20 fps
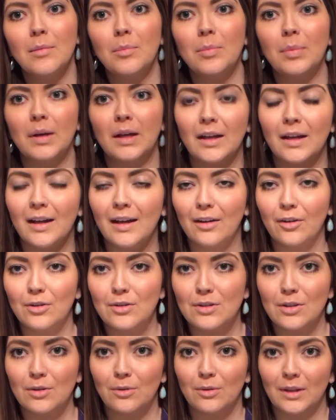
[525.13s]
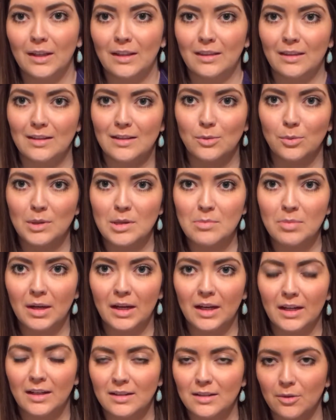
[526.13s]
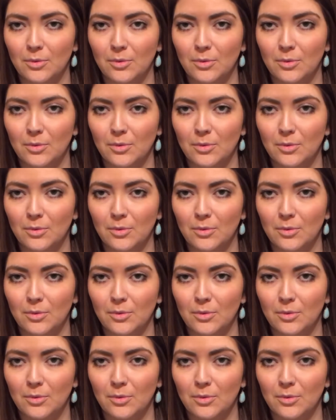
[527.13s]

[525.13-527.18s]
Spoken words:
But I also like the sweet pies.